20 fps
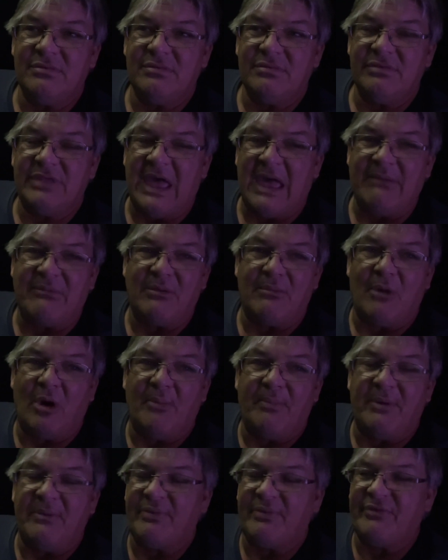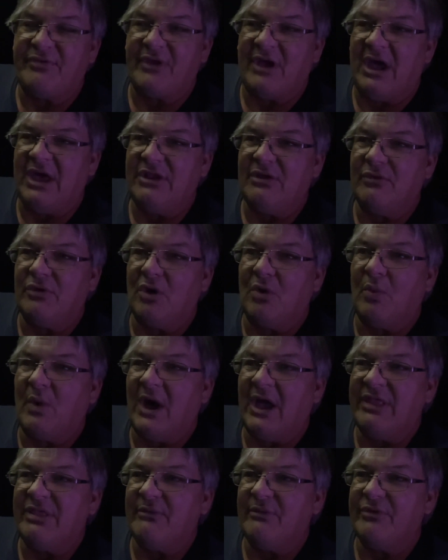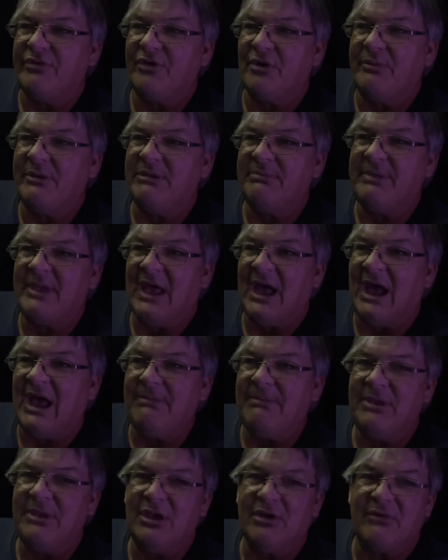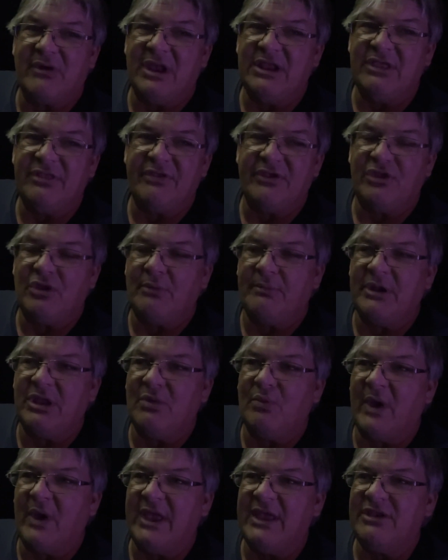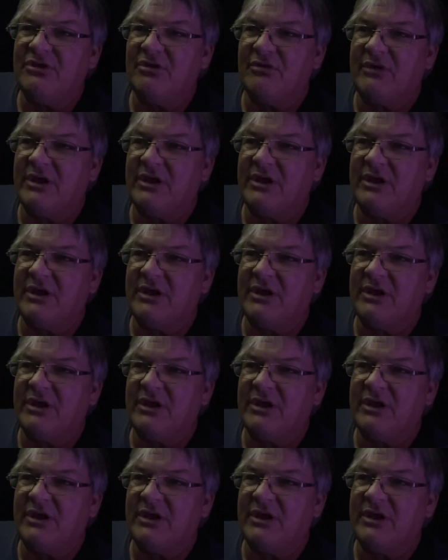them open. So I don't know why. There was nobody behind me or anything, nobody waiting or